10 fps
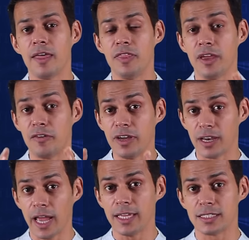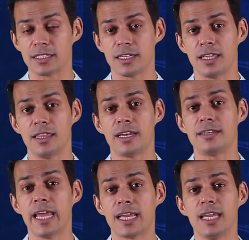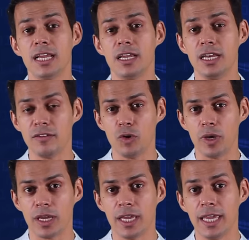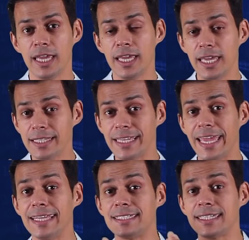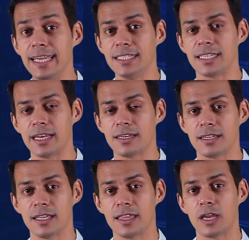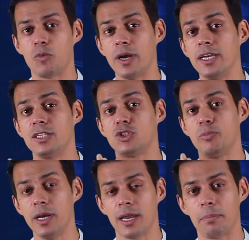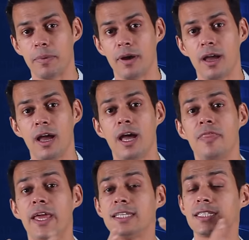they realize that technical interviewing is a skill set that one needs to build up that